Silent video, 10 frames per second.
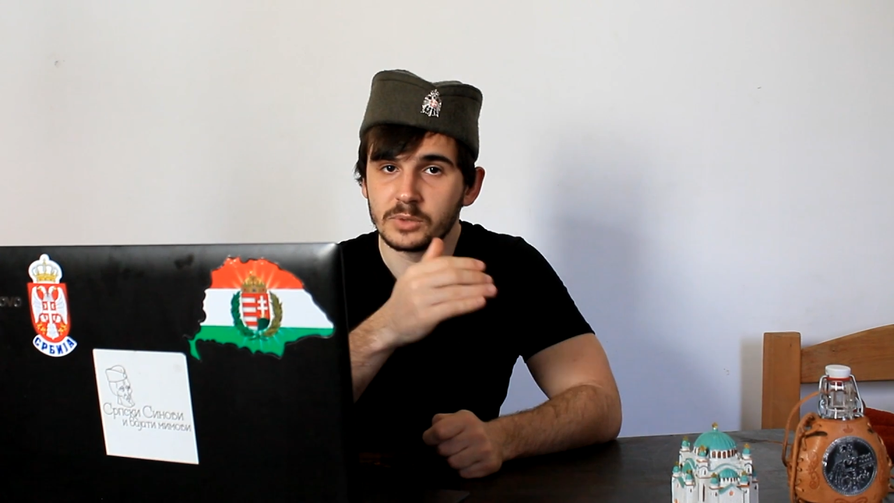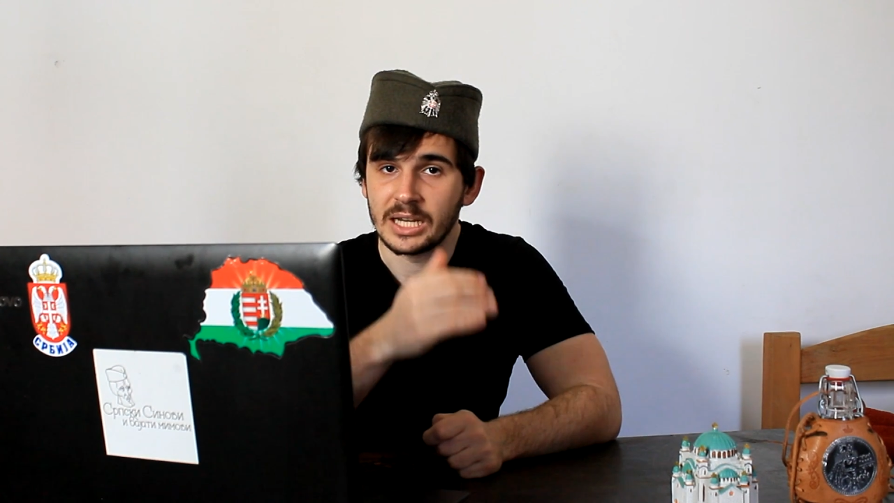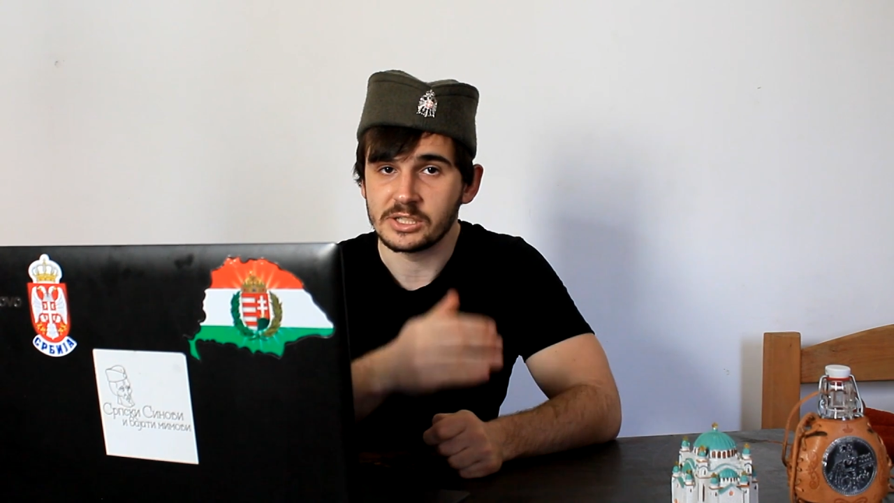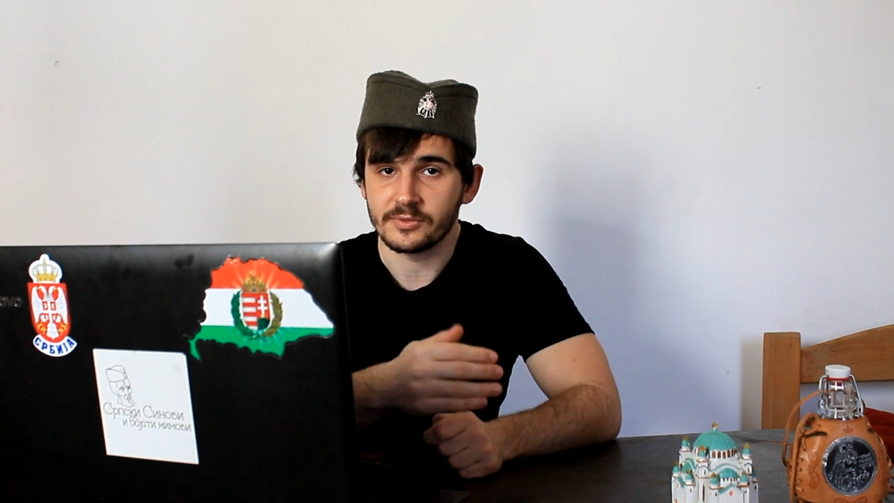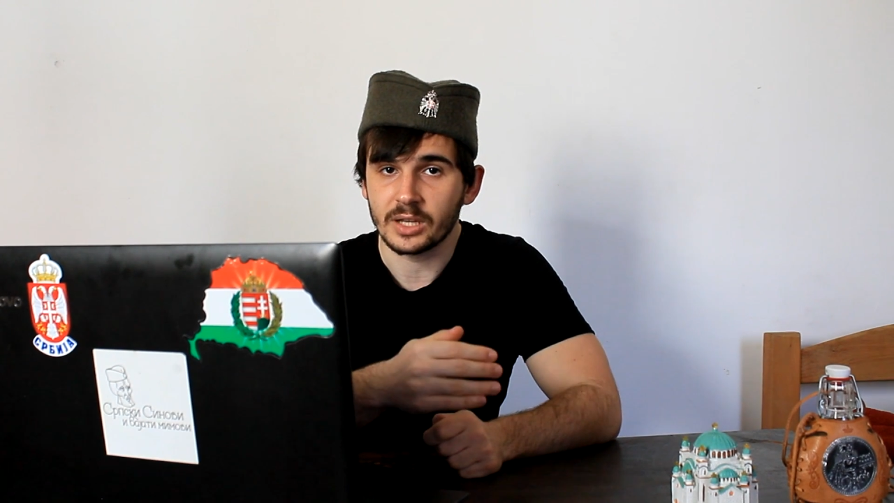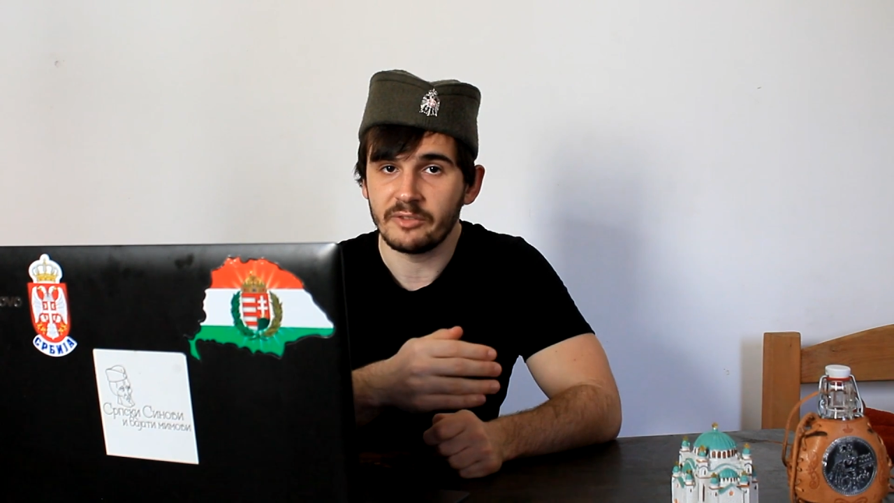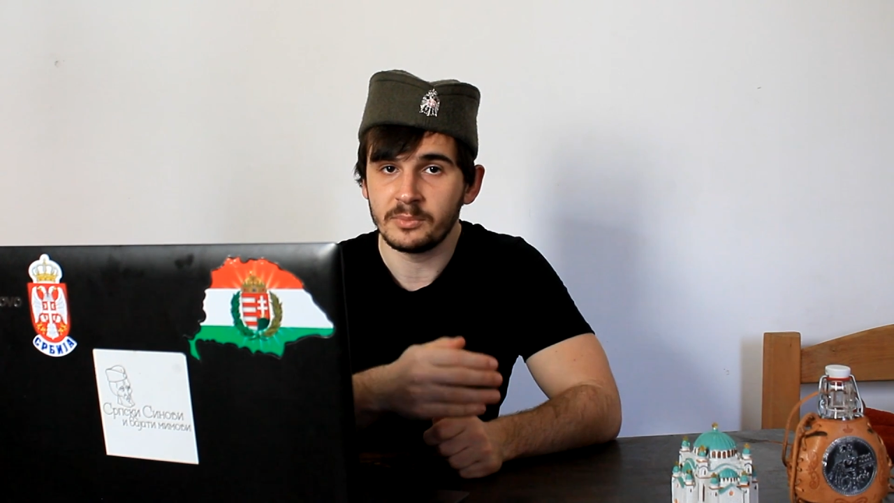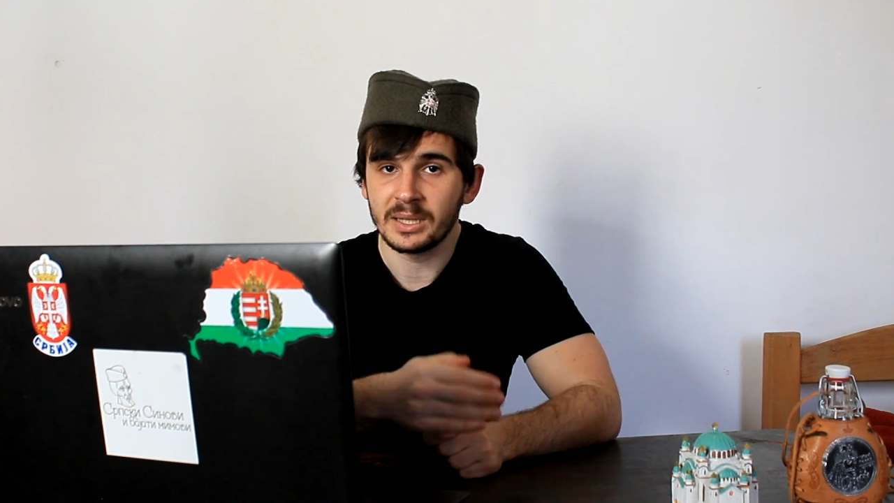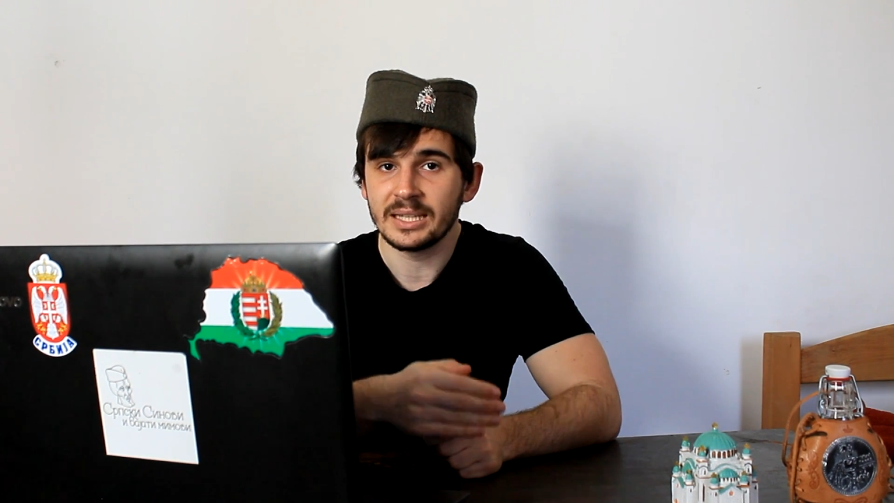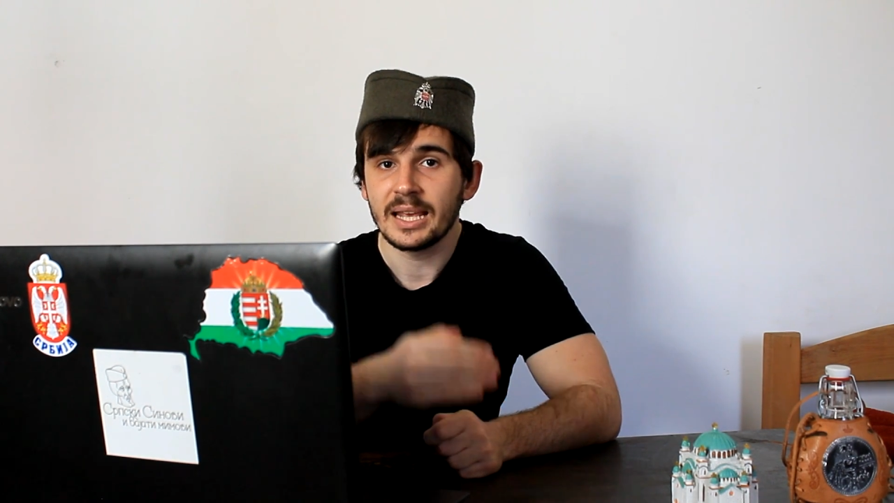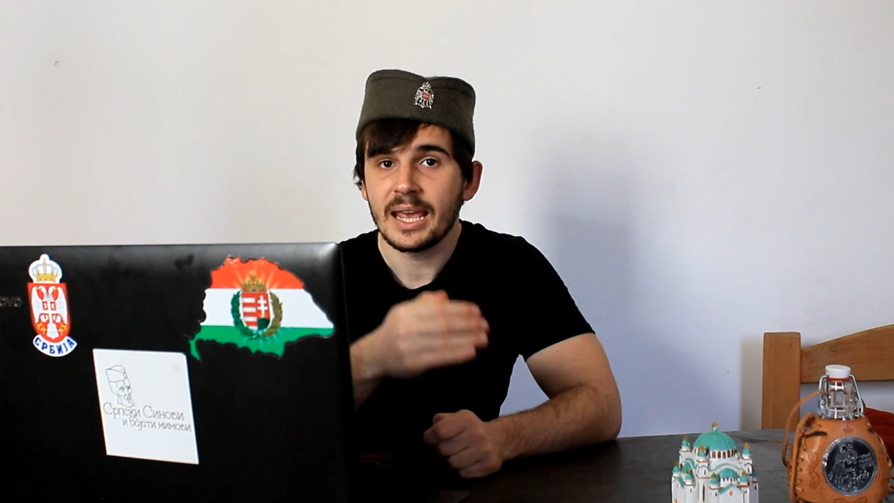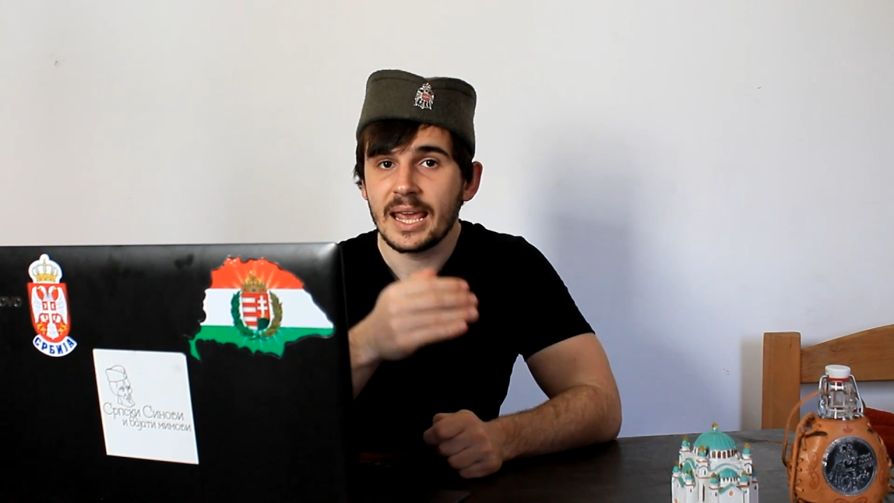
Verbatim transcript: branch of government